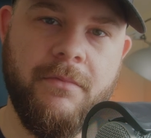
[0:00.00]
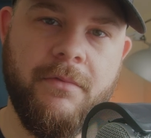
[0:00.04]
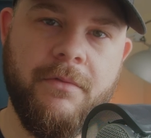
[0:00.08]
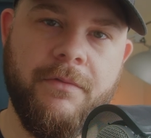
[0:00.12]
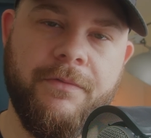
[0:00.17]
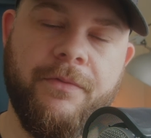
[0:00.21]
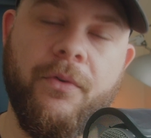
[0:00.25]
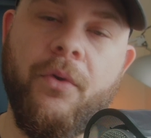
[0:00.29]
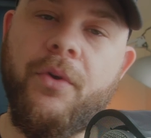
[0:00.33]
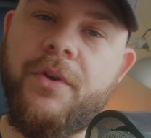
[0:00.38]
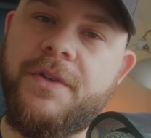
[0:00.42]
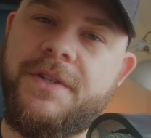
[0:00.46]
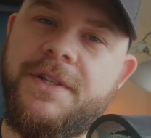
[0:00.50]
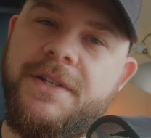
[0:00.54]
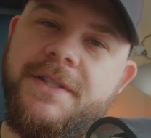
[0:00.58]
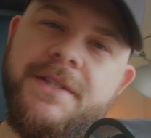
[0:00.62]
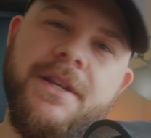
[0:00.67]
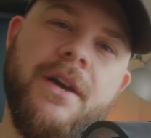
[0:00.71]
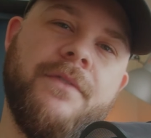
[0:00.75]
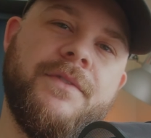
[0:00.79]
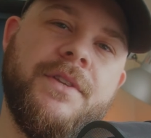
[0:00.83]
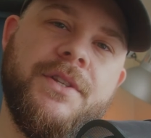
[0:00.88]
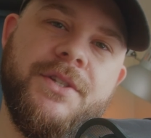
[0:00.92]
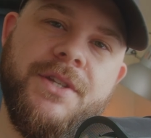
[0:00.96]
Force
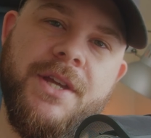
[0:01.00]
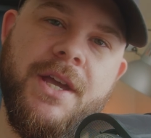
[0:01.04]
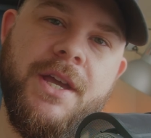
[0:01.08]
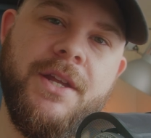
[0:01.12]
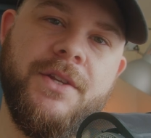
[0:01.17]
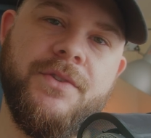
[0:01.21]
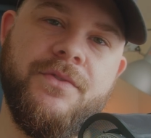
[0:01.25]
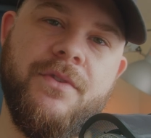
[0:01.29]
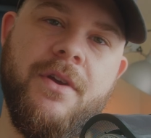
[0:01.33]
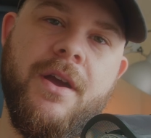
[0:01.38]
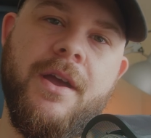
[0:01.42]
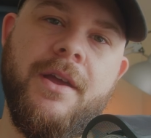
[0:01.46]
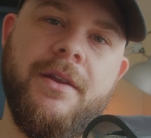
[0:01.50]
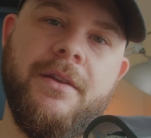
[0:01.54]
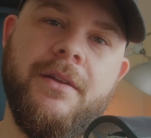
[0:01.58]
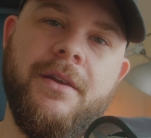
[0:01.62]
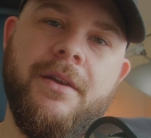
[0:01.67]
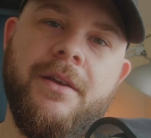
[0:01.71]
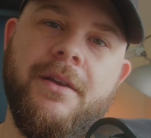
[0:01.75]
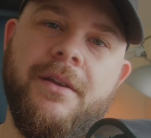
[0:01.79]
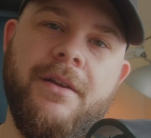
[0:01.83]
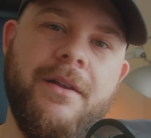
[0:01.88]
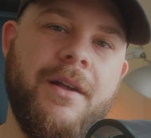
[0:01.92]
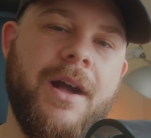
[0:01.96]
yourself to change, right?
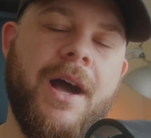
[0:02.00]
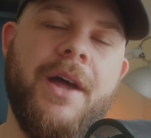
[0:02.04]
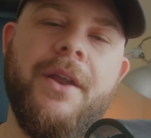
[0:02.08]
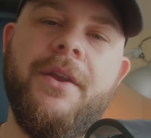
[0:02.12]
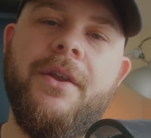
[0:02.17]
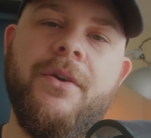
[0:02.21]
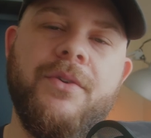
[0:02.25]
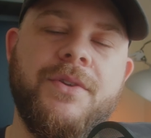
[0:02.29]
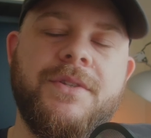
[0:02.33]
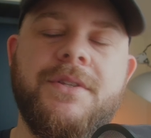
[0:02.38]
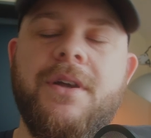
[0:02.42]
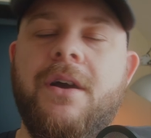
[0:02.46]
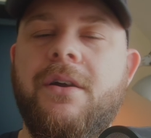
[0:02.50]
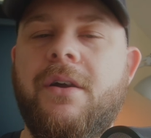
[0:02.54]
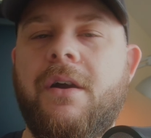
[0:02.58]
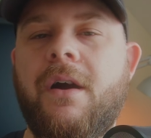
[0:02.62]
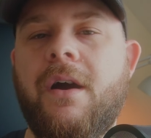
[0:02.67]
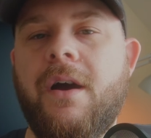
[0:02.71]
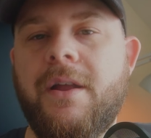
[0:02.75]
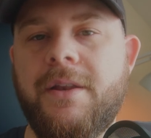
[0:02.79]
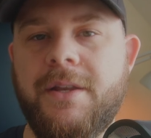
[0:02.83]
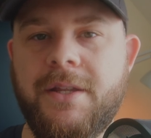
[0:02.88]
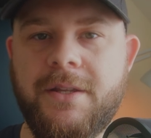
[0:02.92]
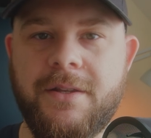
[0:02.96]
I don't know, start
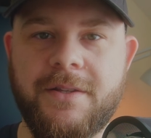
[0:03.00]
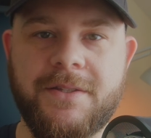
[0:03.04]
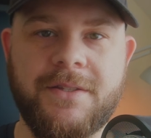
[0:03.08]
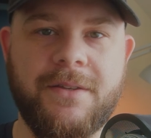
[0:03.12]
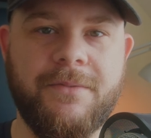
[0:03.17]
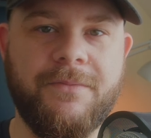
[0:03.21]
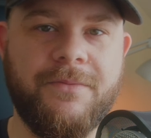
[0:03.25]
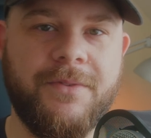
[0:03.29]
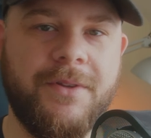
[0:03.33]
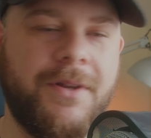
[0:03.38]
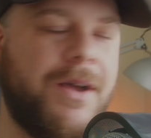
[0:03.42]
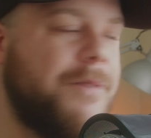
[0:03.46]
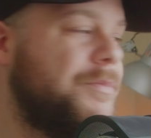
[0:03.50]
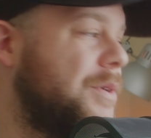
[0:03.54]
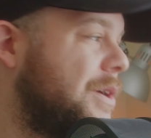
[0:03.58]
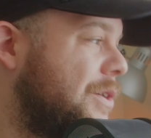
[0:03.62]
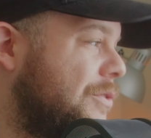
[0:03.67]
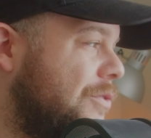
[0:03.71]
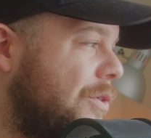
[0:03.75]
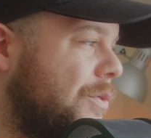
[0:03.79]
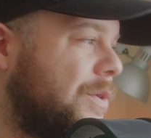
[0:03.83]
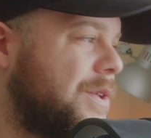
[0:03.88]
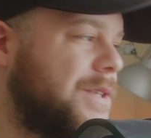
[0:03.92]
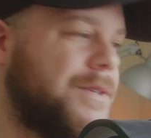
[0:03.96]
gardening or something. I've been
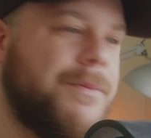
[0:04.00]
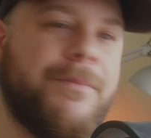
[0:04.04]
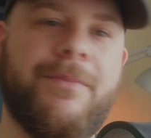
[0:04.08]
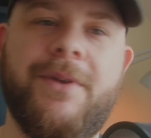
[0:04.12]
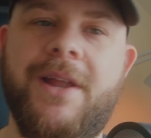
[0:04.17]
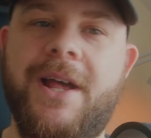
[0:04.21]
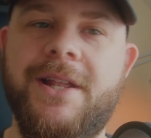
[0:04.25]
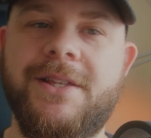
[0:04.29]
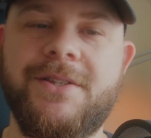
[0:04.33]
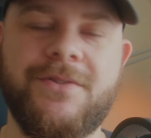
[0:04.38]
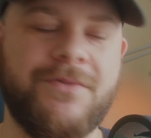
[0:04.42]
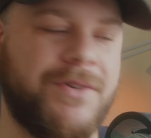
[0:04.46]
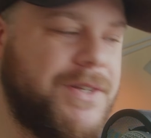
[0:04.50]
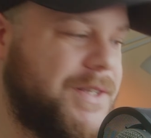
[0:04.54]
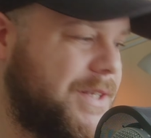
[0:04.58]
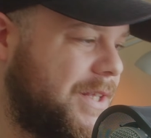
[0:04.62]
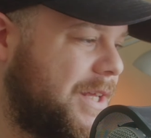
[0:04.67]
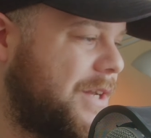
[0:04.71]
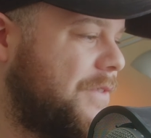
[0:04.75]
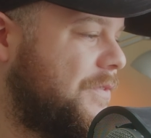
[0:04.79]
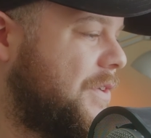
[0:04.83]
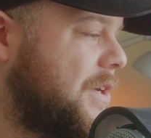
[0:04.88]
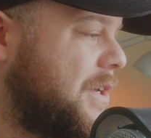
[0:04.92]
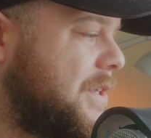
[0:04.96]
growing some plants
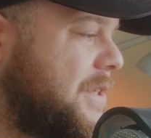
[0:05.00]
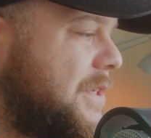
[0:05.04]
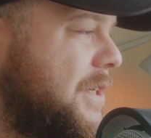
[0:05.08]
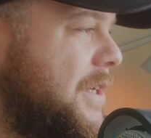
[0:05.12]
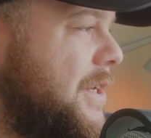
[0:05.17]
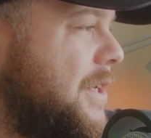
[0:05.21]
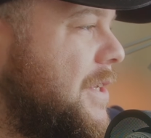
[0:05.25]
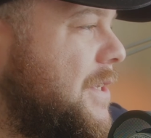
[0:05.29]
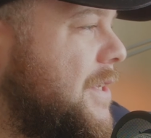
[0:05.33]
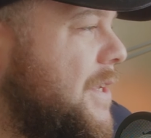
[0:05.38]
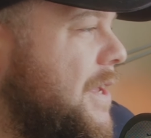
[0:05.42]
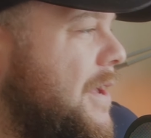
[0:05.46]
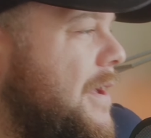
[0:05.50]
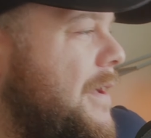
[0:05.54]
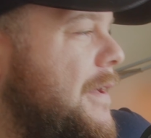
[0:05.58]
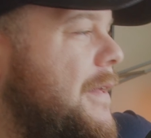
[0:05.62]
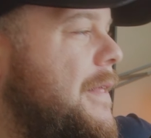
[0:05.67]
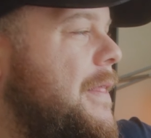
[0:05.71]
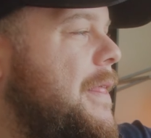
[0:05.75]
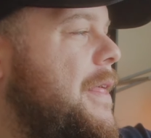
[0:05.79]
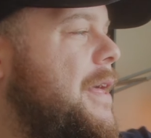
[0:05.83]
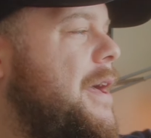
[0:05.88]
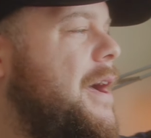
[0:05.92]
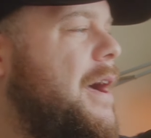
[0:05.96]
recently, if you can see this.
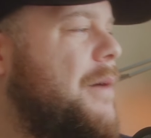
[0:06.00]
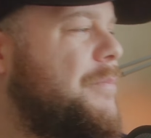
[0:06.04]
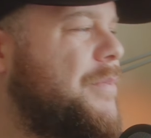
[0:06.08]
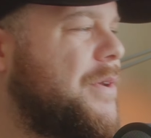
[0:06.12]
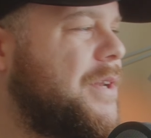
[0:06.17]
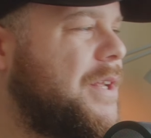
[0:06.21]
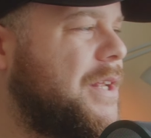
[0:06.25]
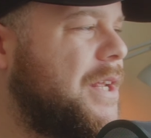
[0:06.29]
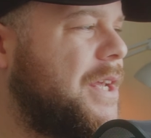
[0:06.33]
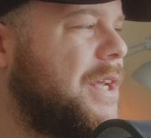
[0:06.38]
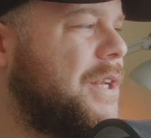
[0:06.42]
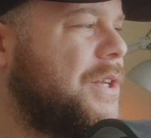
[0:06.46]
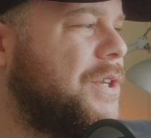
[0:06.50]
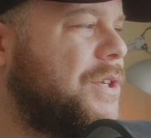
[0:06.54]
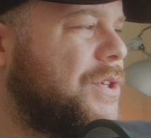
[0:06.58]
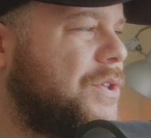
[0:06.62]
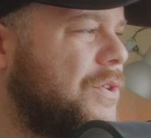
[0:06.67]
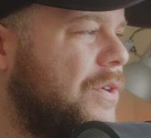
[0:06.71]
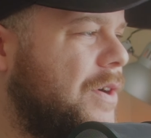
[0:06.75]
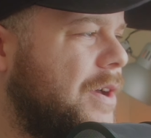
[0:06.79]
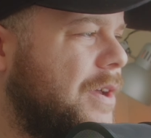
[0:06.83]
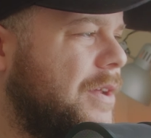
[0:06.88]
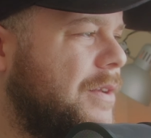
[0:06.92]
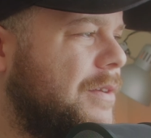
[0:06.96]
I've been
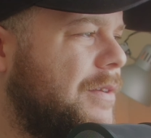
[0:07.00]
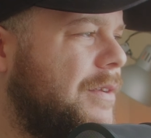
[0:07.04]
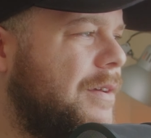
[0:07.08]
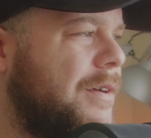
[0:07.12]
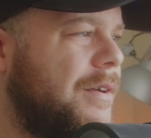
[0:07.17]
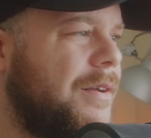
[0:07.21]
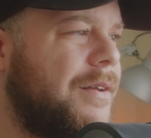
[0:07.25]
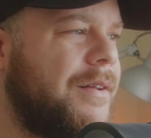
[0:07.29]
enjoying